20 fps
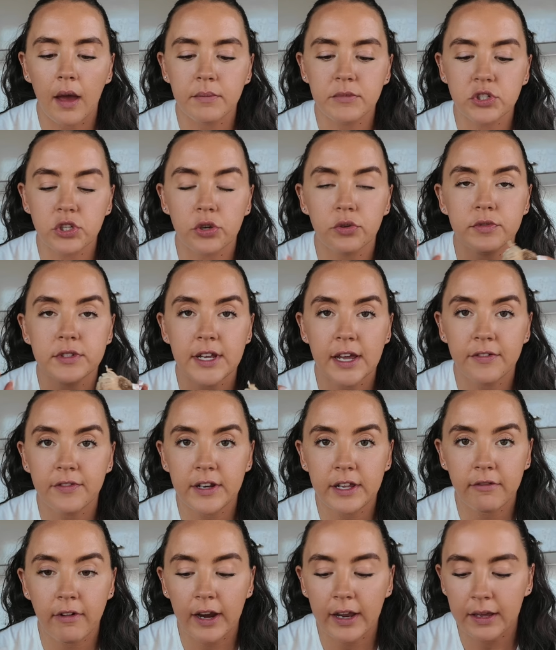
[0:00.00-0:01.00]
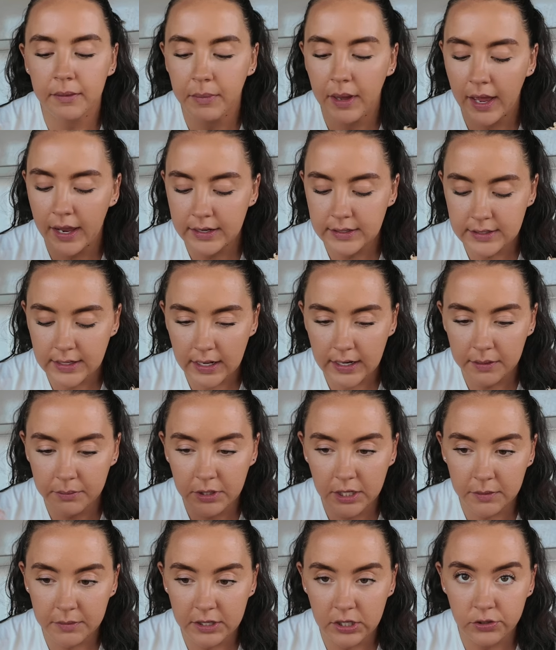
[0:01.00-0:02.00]
So definitely recommend, and I'm
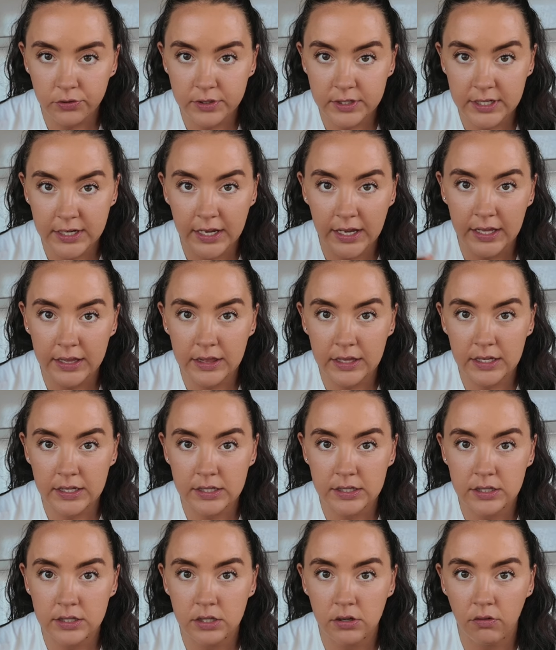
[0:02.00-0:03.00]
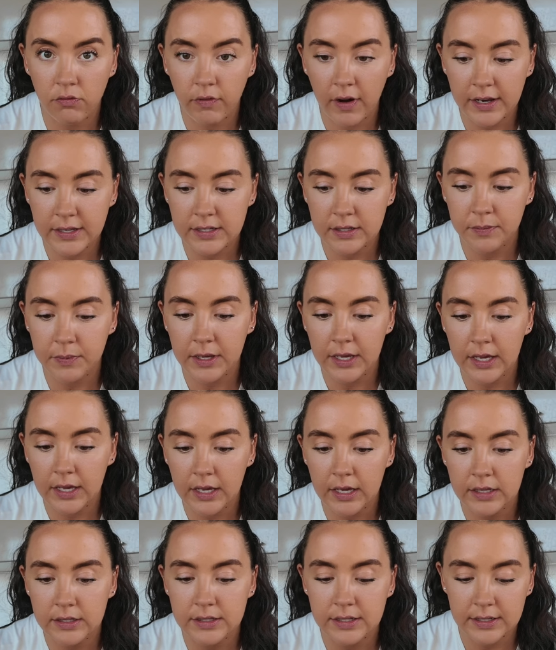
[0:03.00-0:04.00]
going to be using it in this
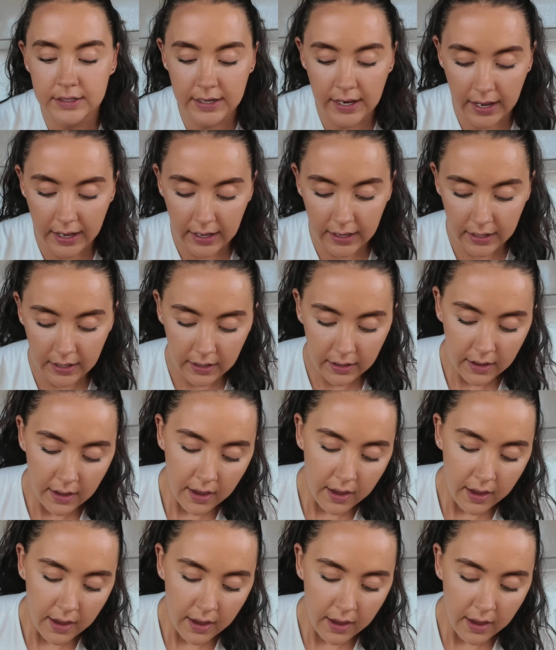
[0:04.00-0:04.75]
recipe today.